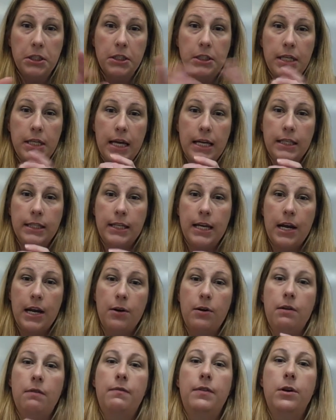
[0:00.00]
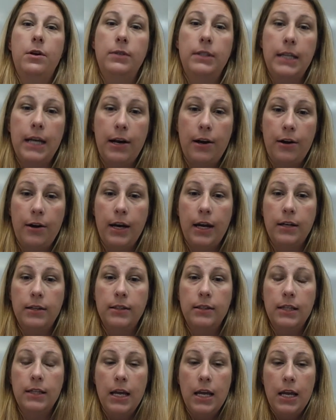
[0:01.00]
takes care of those
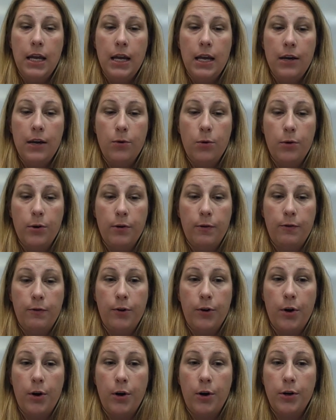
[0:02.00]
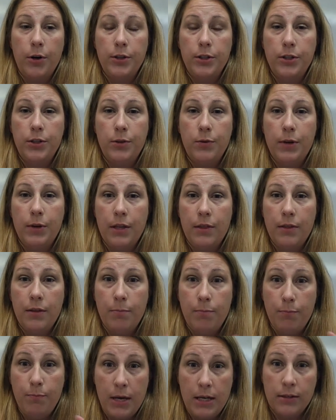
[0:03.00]
areas in order for her to get the
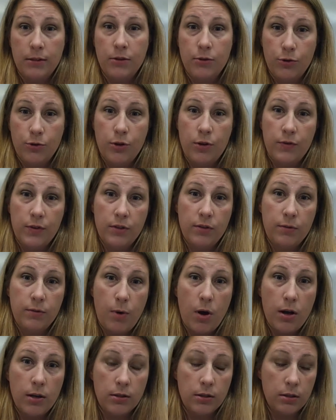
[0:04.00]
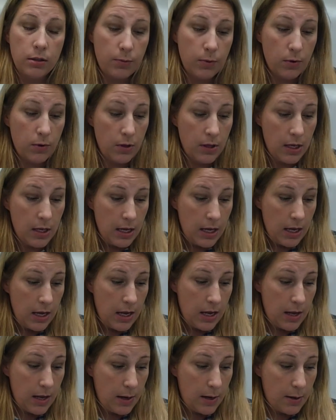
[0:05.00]
best services possible.
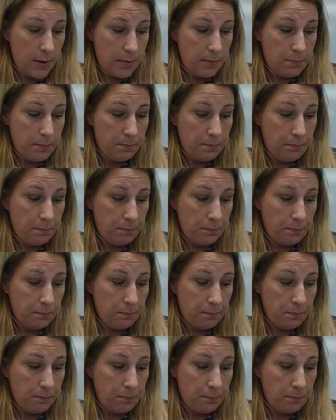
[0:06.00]
Her